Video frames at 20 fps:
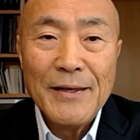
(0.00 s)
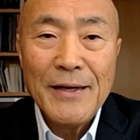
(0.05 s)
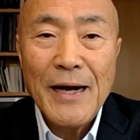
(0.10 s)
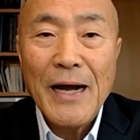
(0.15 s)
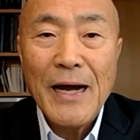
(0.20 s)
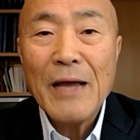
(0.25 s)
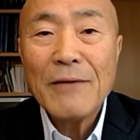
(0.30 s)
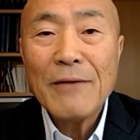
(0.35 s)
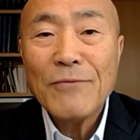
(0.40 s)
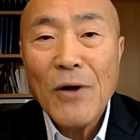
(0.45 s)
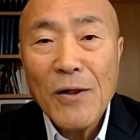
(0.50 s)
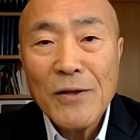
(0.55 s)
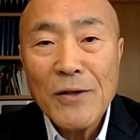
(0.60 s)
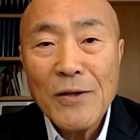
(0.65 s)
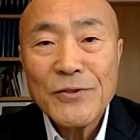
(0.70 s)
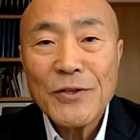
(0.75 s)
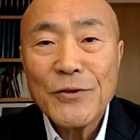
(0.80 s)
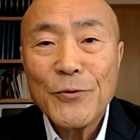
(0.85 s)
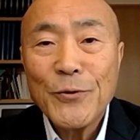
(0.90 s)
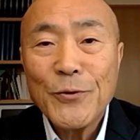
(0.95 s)
I have
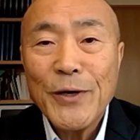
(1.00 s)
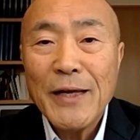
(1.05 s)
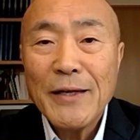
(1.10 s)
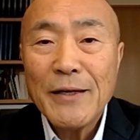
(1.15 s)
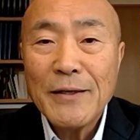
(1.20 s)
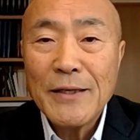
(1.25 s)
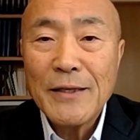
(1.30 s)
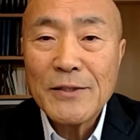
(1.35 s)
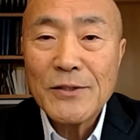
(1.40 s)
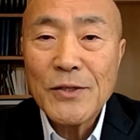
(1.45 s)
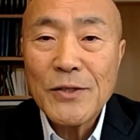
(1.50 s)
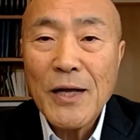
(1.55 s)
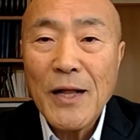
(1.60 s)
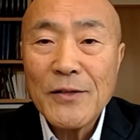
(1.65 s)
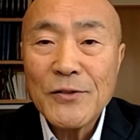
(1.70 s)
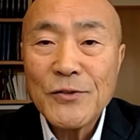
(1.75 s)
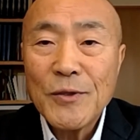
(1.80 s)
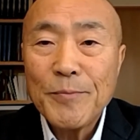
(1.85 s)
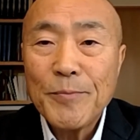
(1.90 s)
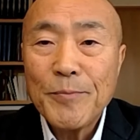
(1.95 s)
also created a
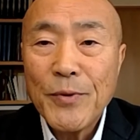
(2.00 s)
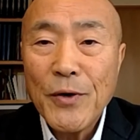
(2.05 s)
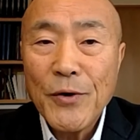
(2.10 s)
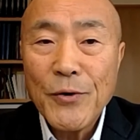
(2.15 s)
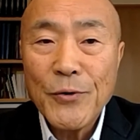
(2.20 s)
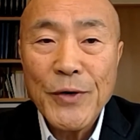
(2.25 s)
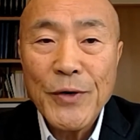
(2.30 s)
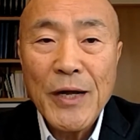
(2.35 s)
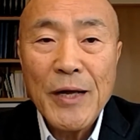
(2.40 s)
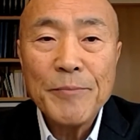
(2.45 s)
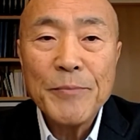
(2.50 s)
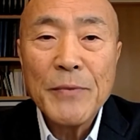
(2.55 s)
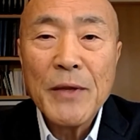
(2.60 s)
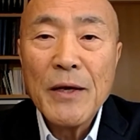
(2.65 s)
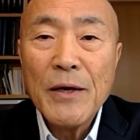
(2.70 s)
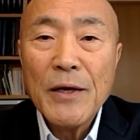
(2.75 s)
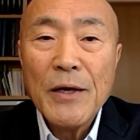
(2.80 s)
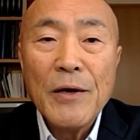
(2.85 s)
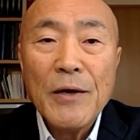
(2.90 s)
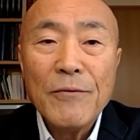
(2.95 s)
scholarship program
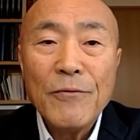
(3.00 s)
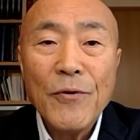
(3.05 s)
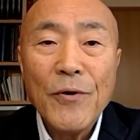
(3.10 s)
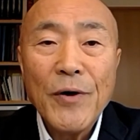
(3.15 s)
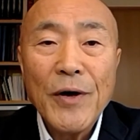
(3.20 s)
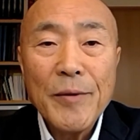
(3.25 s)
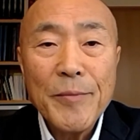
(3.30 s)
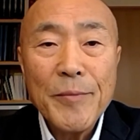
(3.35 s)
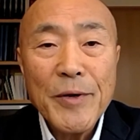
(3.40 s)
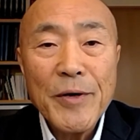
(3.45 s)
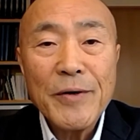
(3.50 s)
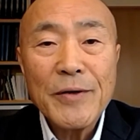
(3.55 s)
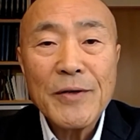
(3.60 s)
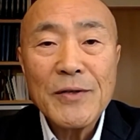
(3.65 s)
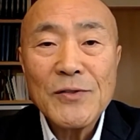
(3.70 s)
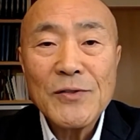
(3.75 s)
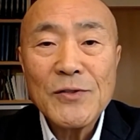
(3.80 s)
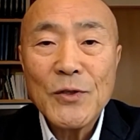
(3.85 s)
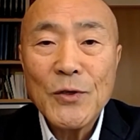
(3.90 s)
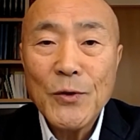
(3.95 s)
for American
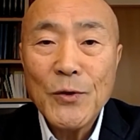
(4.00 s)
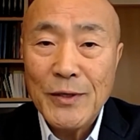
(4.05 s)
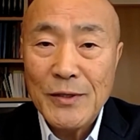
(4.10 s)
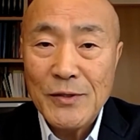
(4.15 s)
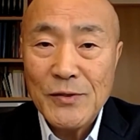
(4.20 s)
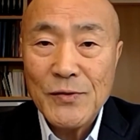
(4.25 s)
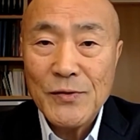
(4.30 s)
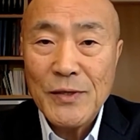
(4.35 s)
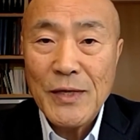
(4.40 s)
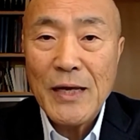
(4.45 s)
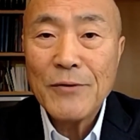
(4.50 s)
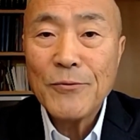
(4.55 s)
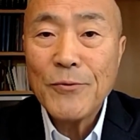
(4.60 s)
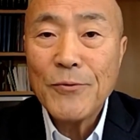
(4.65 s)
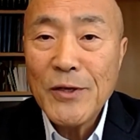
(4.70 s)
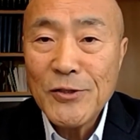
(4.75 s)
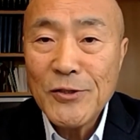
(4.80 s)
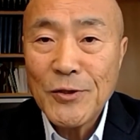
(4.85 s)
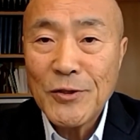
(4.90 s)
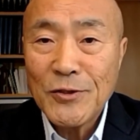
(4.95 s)
students and
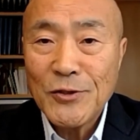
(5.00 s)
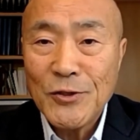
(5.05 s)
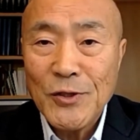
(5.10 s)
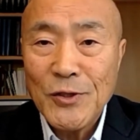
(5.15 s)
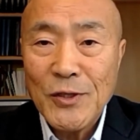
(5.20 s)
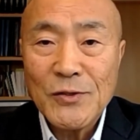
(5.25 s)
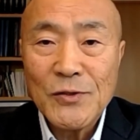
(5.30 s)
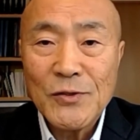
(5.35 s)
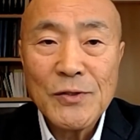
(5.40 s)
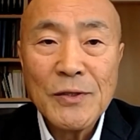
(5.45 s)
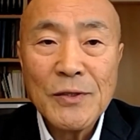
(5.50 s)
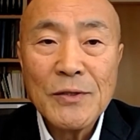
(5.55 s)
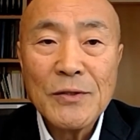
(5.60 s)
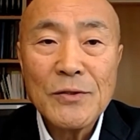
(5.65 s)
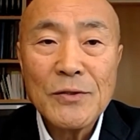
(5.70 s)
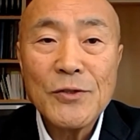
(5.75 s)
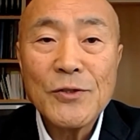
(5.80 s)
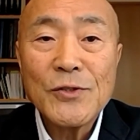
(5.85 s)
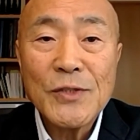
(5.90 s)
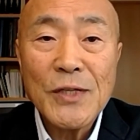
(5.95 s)
researchers
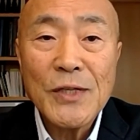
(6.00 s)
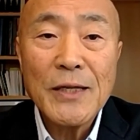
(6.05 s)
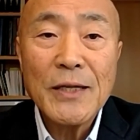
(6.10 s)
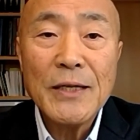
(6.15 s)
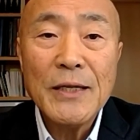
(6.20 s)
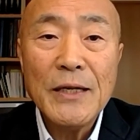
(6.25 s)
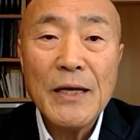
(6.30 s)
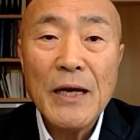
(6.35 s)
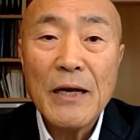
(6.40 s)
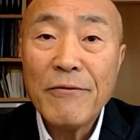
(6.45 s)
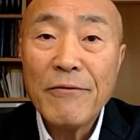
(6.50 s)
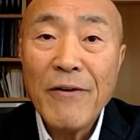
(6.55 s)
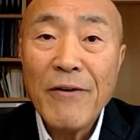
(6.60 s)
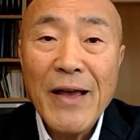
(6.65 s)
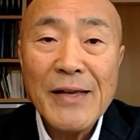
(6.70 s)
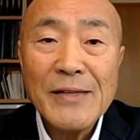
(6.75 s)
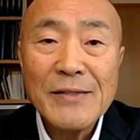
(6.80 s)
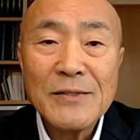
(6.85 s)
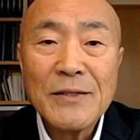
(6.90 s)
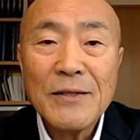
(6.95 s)
to study
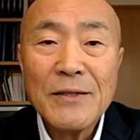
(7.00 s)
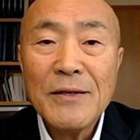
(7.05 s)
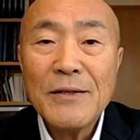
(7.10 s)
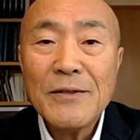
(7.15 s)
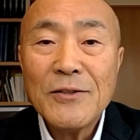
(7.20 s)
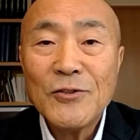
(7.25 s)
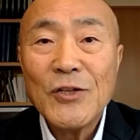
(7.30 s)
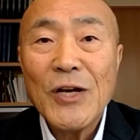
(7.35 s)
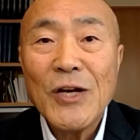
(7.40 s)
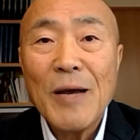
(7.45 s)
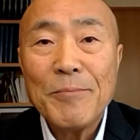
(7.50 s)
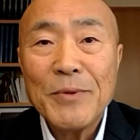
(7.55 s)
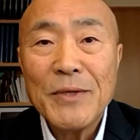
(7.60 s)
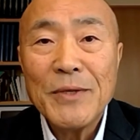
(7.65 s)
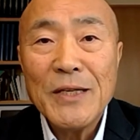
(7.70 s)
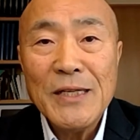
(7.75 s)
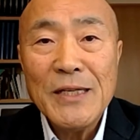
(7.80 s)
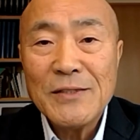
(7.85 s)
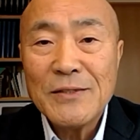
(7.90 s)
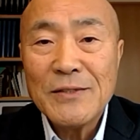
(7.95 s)
advanced
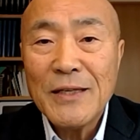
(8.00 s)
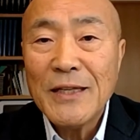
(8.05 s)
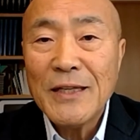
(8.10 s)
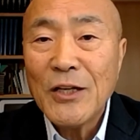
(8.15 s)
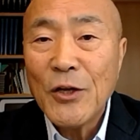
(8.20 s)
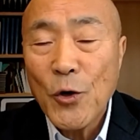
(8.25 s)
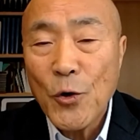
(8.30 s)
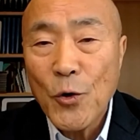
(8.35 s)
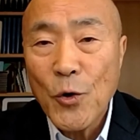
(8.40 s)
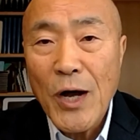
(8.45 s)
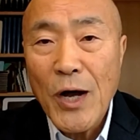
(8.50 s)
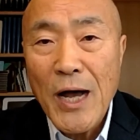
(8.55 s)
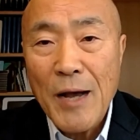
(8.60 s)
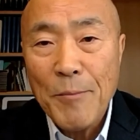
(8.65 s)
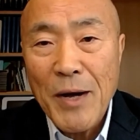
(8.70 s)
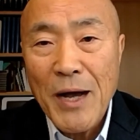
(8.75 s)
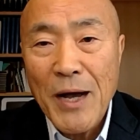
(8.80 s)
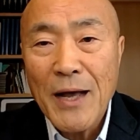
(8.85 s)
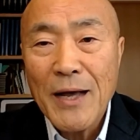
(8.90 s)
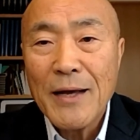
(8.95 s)
Japanese in
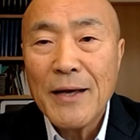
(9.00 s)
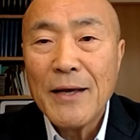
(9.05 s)
Yokohama